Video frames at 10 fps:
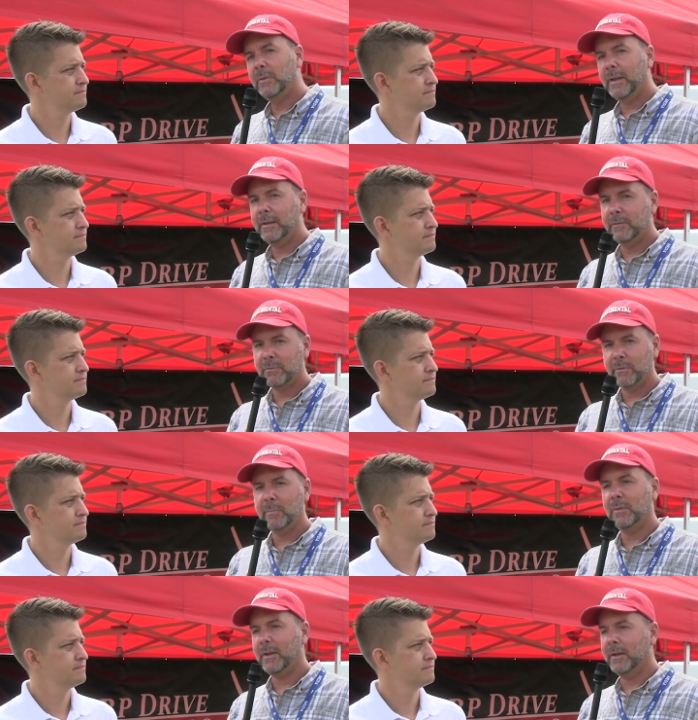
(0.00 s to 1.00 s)
Speaker 1: blades, 3
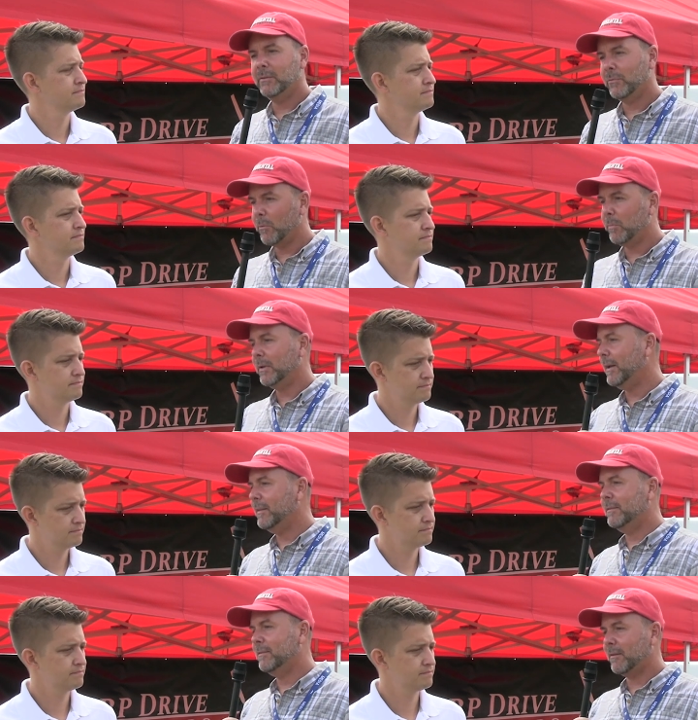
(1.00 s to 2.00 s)
blades, 4
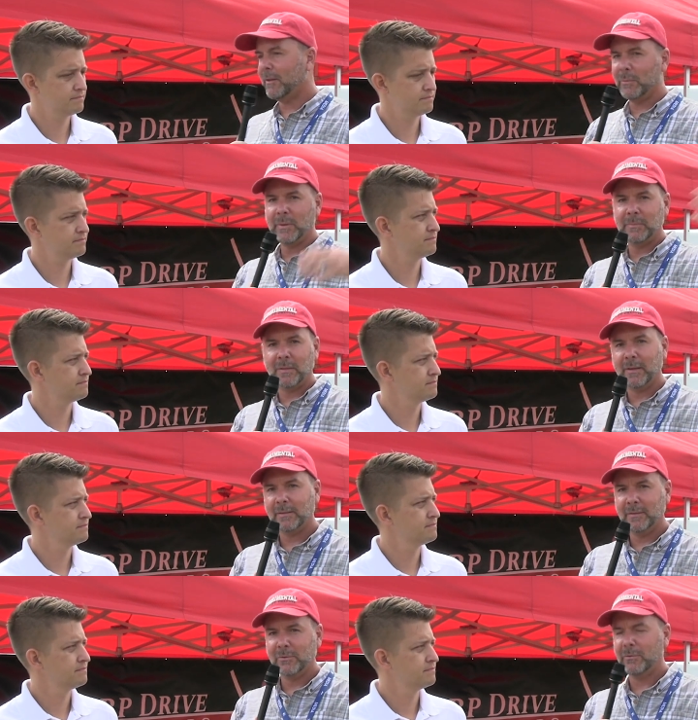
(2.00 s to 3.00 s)
blades, all the way up to
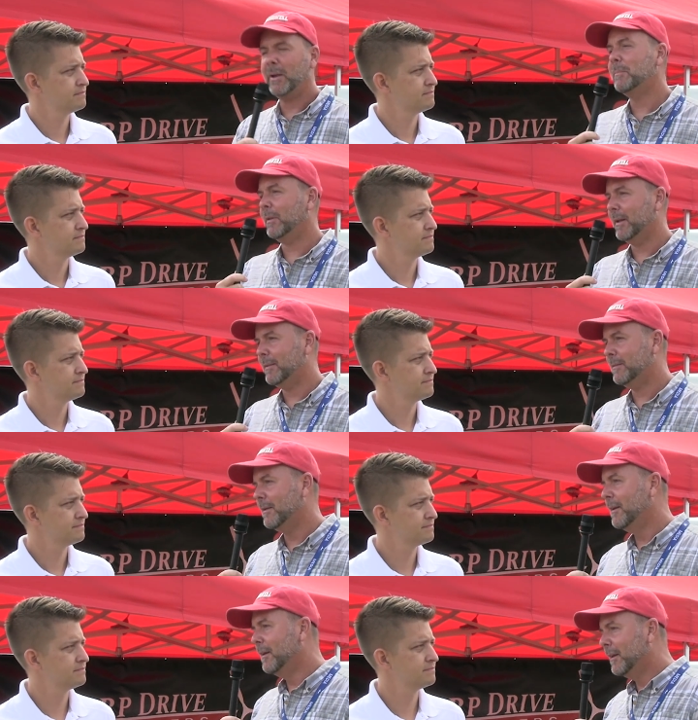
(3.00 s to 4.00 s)
like 6 or 8
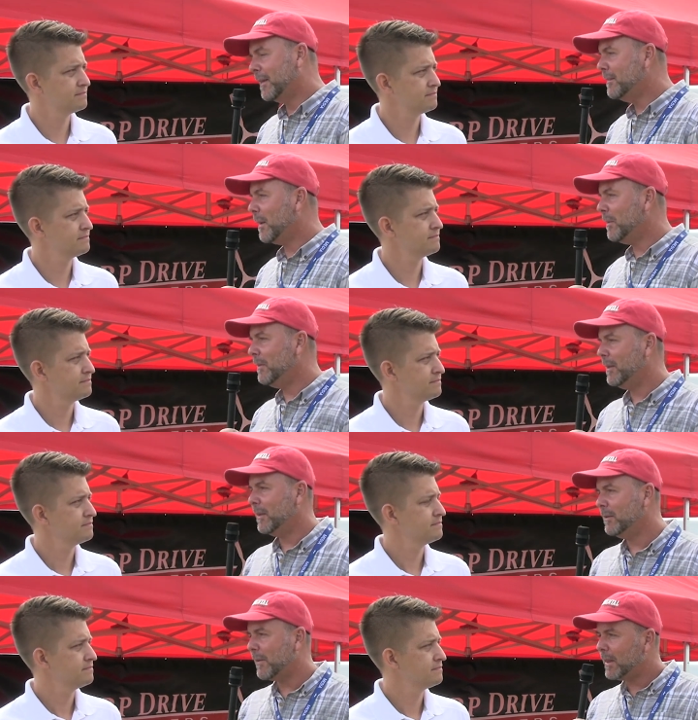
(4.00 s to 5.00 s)
blades. Can you tell me the
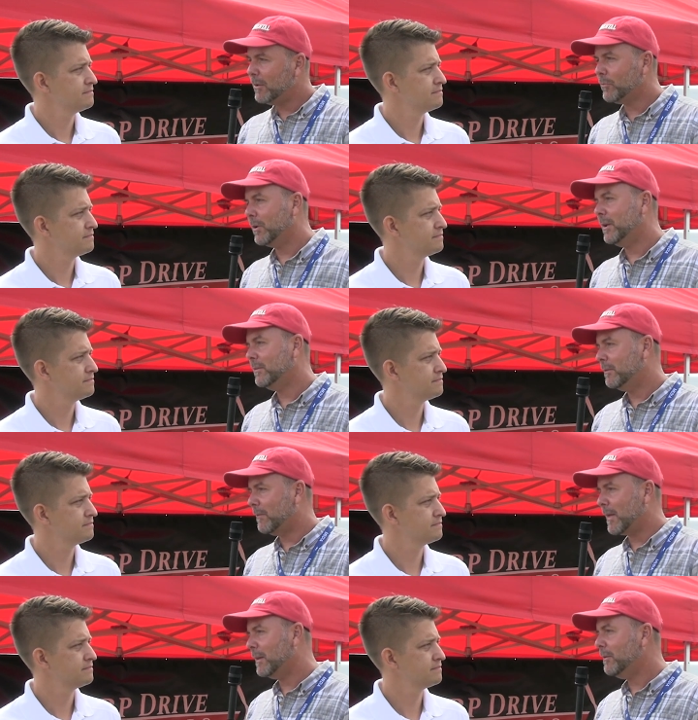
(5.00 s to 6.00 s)
advantage or
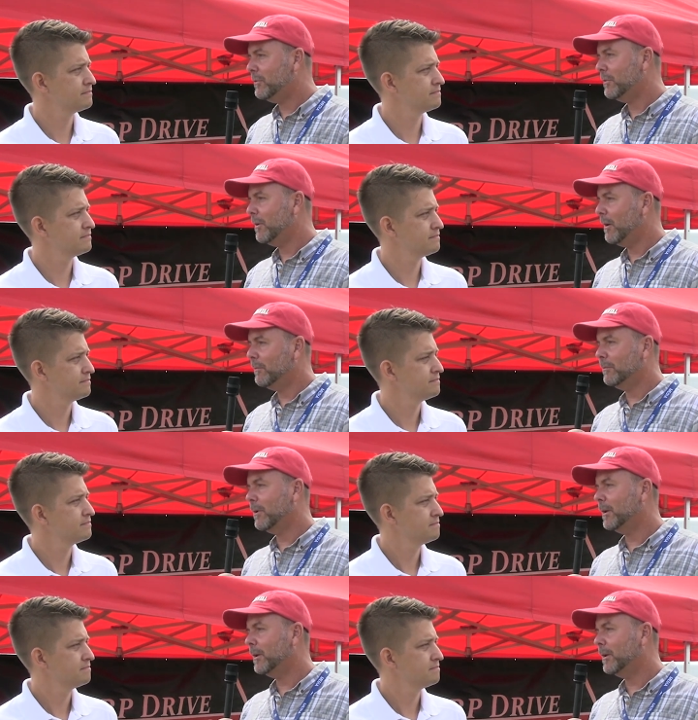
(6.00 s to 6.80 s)
disadvantage of